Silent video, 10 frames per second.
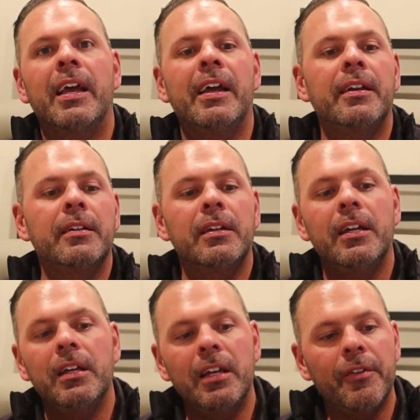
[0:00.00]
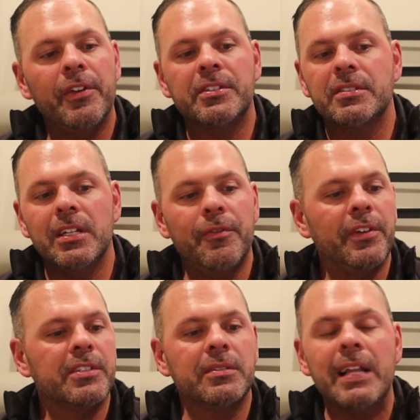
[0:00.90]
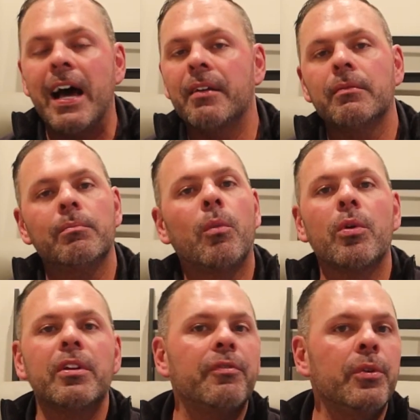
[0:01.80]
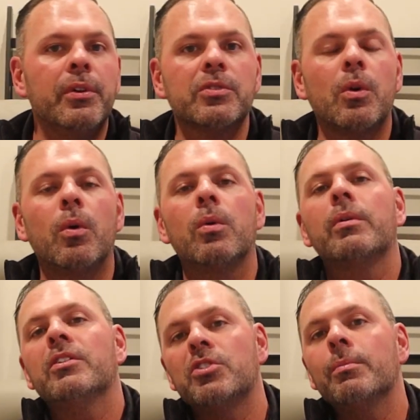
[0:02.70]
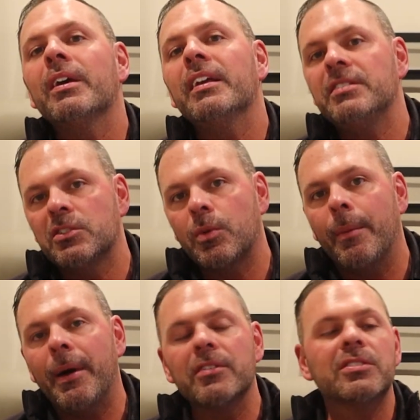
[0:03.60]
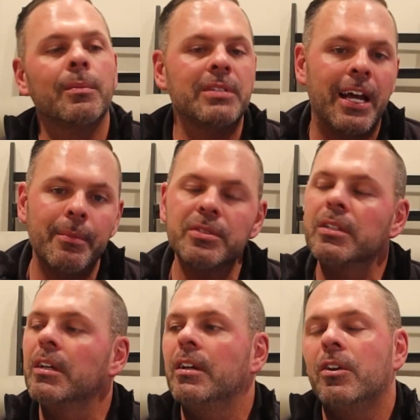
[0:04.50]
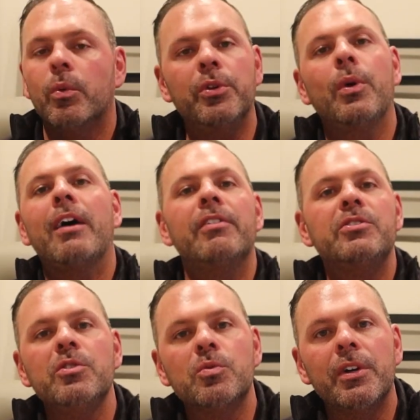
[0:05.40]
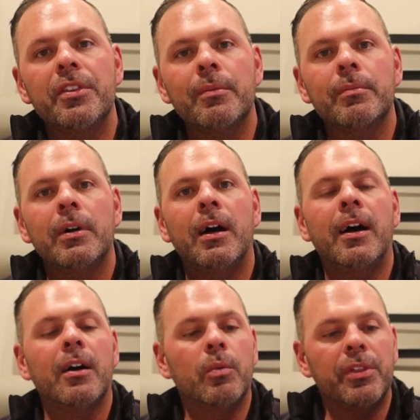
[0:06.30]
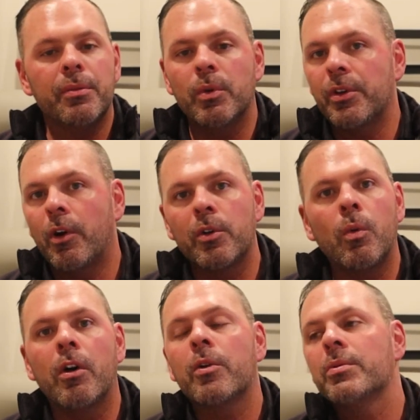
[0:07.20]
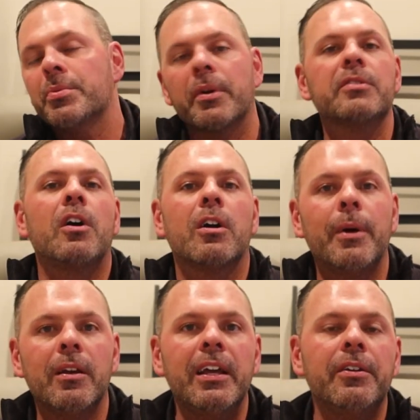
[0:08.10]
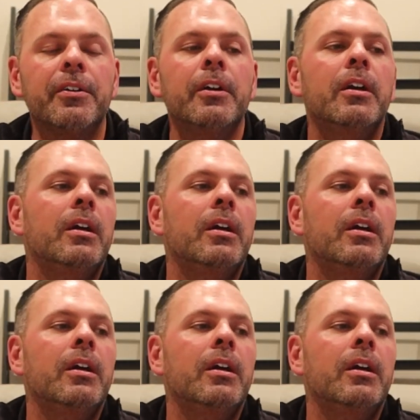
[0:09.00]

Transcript: And if it's not more than a few years old, it should be an easy swap out. Sometimes we do have issues with them with harder water, which we're going to talk about later.